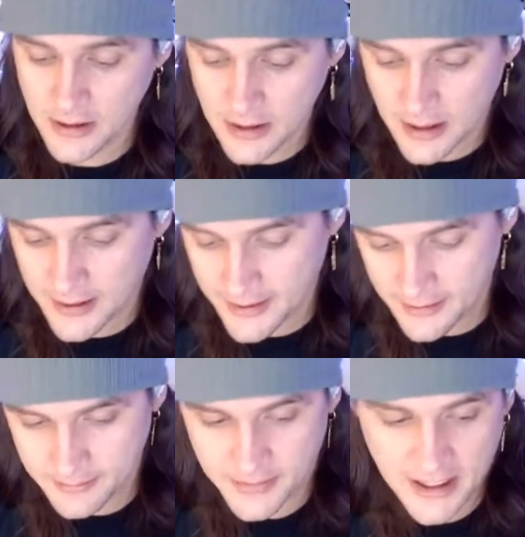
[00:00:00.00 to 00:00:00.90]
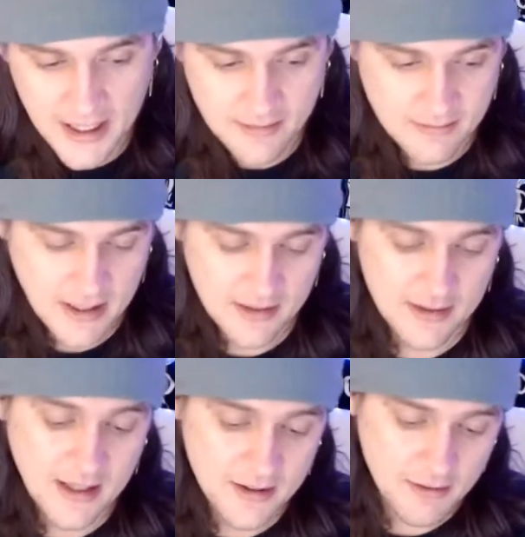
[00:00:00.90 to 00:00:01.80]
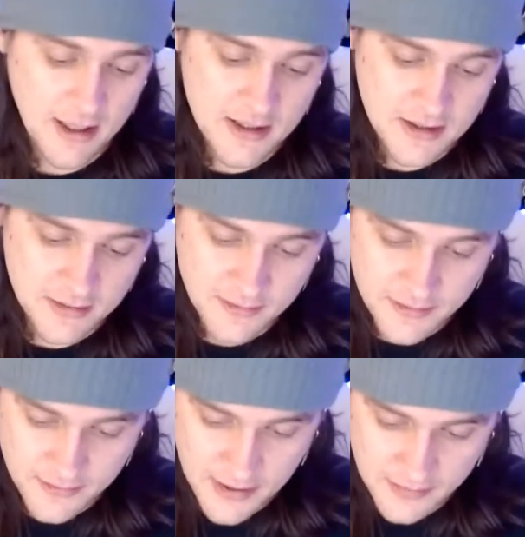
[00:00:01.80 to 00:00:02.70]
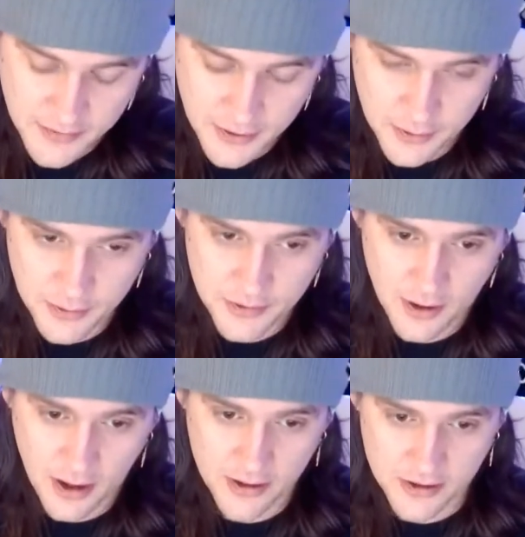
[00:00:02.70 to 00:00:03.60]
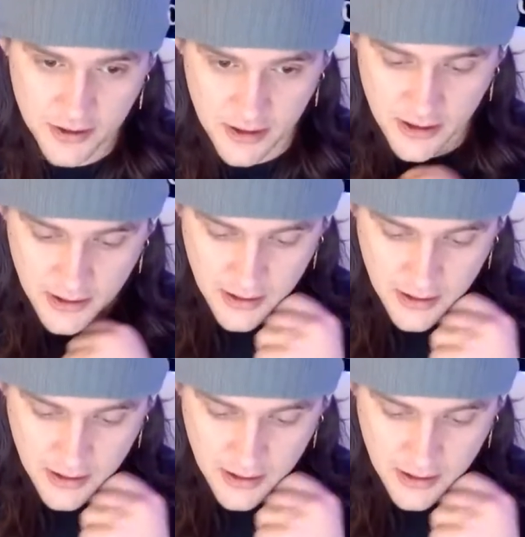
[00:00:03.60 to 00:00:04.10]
But yeah, not the greatest of news, honestly.